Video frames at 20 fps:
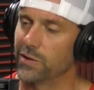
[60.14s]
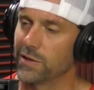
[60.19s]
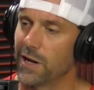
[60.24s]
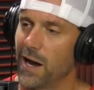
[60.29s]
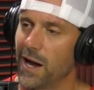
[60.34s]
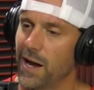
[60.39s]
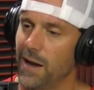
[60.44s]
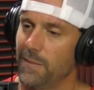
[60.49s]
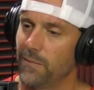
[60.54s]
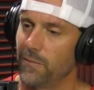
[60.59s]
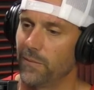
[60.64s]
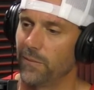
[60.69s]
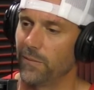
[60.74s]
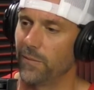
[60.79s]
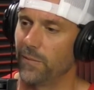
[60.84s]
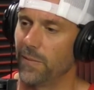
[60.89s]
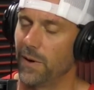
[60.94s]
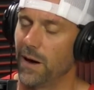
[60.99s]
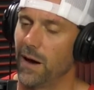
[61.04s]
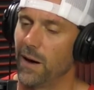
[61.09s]
time
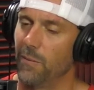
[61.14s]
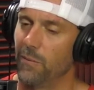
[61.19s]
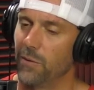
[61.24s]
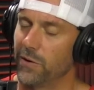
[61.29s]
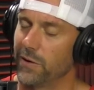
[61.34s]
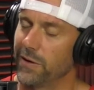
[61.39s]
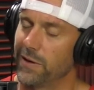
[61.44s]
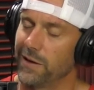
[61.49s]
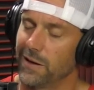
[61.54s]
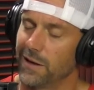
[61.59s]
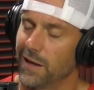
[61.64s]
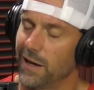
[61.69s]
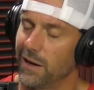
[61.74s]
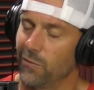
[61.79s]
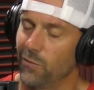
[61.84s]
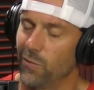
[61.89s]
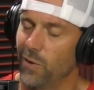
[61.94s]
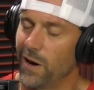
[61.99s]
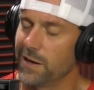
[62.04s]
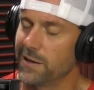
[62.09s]
we were thinking, like,
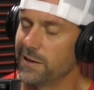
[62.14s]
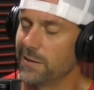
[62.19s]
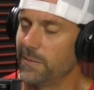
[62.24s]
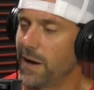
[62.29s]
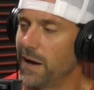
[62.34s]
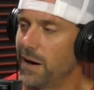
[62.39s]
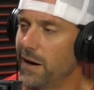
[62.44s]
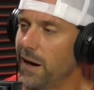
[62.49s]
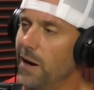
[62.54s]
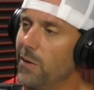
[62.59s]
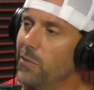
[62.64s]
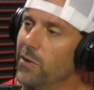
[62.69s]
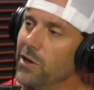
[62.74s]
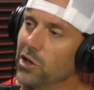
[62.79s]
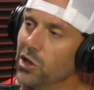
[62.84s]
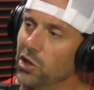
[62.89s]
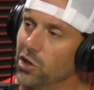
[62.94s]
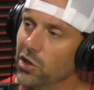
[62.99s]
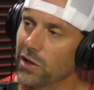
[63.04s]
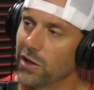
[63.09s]
why does it matter how we
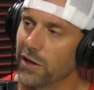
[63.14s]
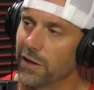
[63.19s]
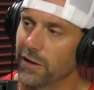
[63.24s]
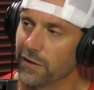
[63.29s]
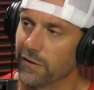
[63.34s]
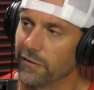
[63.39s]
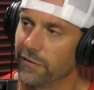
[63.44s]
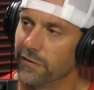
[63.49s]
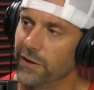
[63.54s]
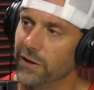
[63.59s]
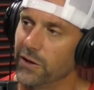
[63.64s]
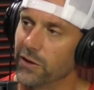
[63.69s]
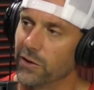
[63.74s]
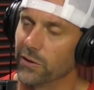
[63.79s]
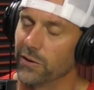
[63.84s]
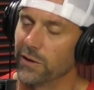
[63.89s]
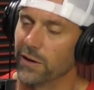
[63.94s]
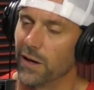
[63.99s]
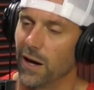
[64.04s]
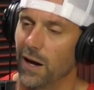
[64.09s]
look on the
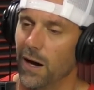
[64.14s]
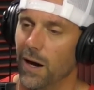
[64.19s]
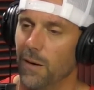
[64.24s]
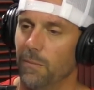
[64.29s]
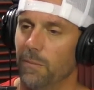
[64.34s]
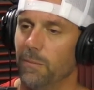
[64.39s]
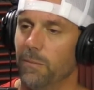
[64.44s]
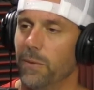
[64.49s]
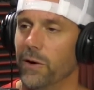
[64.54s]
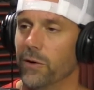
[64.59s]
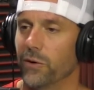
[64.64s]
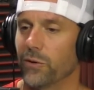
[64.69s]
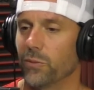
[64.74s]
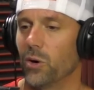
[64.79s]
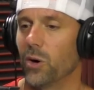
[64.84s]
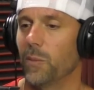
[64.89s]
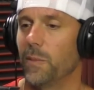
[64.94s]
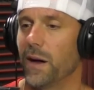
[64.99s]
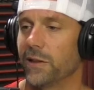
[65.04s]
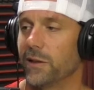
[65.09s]
field? But it was
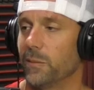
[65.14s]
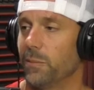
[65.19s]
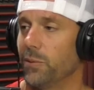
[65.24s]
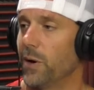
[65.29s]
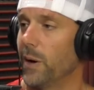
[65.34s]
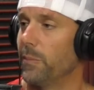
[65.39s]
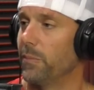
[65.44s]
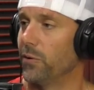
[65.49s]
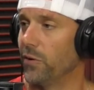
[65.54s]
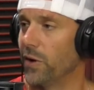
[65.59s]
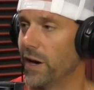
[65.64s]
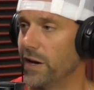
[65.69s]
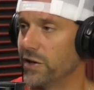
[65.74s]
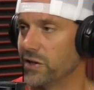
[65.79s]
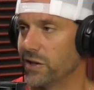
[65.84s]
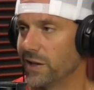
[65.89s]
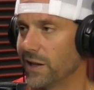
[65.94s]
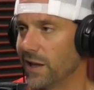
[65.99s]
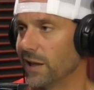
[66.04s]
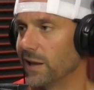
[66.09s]
more about the
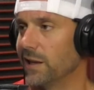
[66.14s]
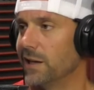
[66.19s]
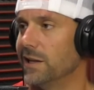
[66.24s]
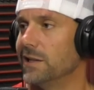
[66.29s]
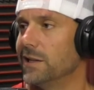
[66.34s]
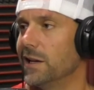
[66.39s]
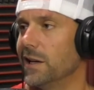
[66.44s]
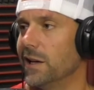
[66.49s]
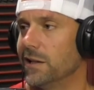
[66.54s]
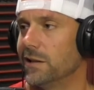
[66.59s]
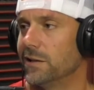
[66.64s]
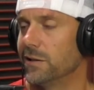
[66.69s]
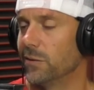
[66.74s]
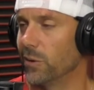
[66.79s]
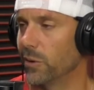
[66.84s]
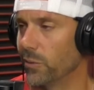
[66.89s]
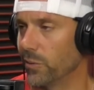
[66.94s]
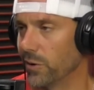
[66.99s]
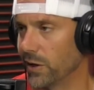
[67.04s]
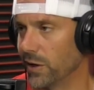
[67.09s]
preparation that leads into
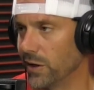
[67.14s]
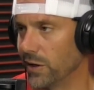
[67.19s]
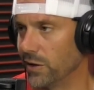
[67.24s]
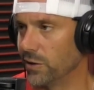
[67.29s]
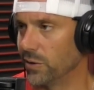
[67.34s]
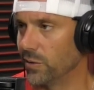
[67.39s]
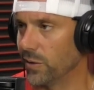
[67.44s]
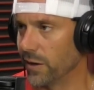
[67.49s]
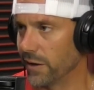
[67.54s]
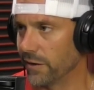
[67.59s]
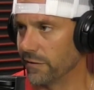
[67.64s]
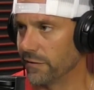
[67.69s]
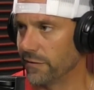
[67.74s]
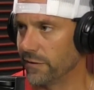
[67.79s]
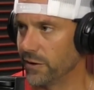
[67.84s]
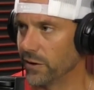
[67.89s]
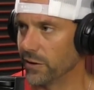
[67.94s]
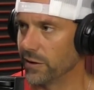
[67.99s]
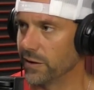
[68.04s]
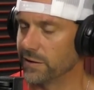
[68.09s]
what we're going to do on the
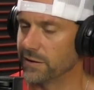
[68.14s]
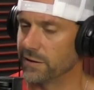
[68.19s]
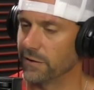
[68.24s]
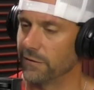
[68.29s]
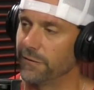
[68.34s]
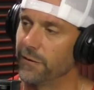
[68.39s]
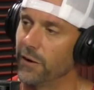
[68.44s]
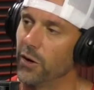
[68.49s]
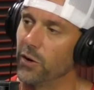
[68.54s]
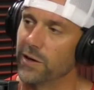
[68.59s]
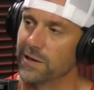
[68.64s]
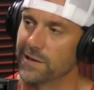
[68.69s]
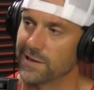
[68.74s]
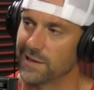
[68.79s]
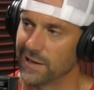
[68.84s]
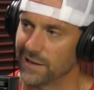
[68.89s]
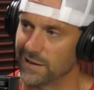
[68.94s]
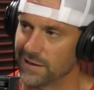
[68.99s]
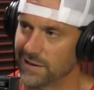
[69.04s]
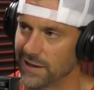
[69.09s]
field. It's the focus,
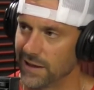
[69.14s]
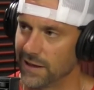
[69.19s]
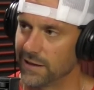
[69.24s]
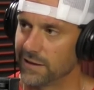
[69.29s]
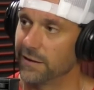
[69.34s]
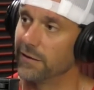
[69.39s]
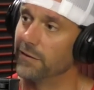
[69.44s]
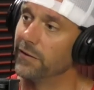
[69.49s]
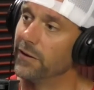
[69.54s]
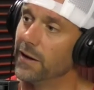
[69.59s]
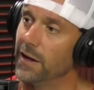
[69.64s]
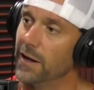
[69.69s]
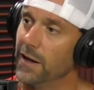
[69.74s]
the intent of